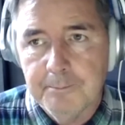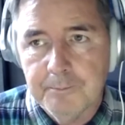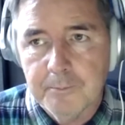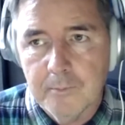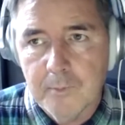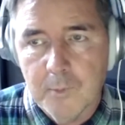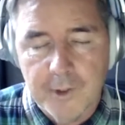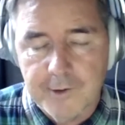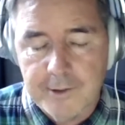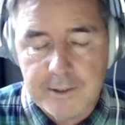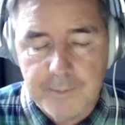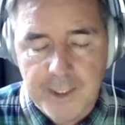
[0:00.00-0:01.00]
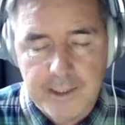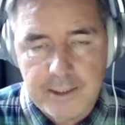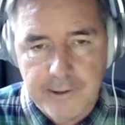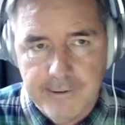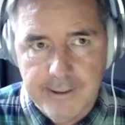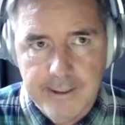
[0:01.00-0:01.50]
whether it's a PhD
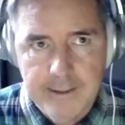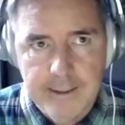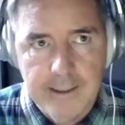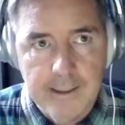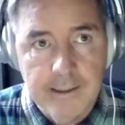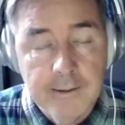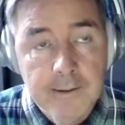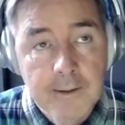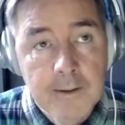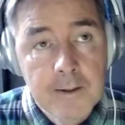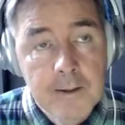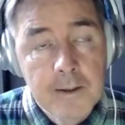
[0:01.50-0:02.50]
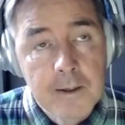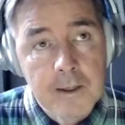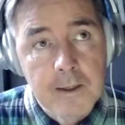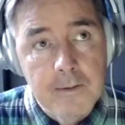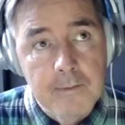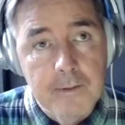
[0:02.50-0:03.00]
or EDD,
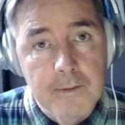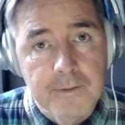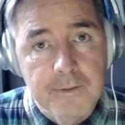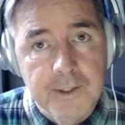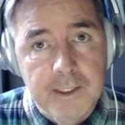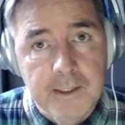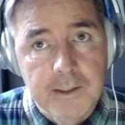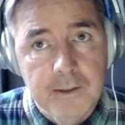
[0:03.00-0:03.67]
the